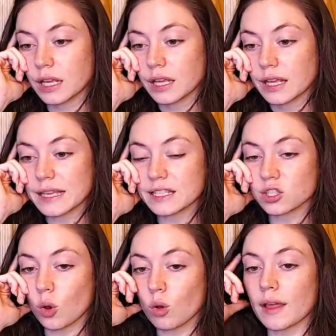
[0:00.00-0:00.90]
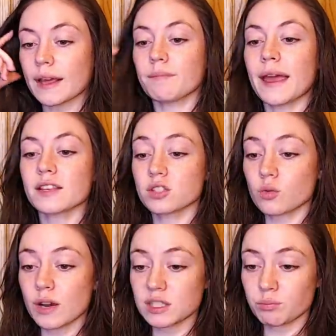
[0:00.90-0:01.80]
Is this whole, like, master
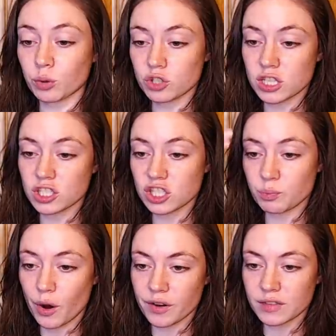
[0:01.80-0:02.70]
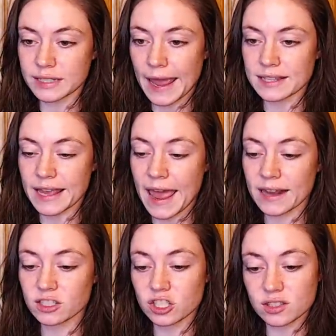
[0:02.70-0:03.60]
race bullshit just part of the dad's
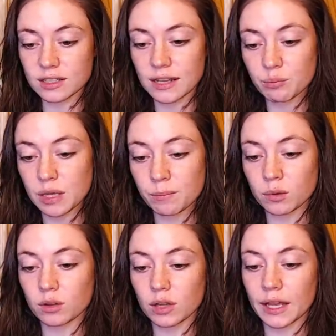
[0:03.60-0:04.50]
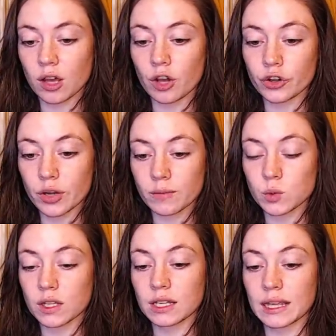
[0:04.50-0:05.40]
act just to get people, like, under him so
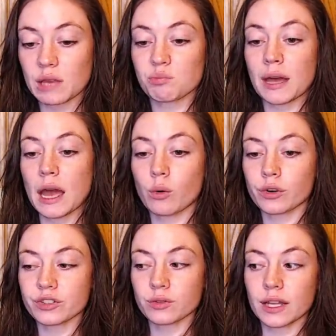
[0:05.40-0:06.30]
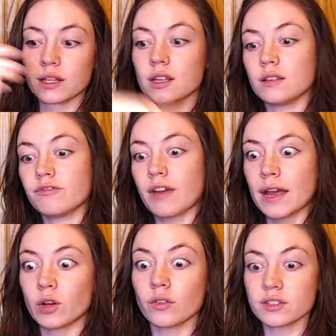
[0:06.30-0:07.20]
he could gain power so that he could
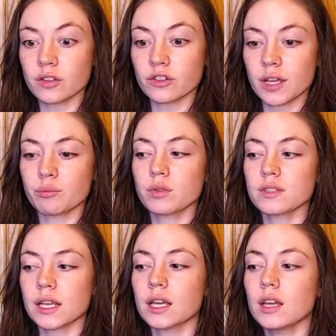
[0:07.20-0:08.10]
find all these other temples? Like,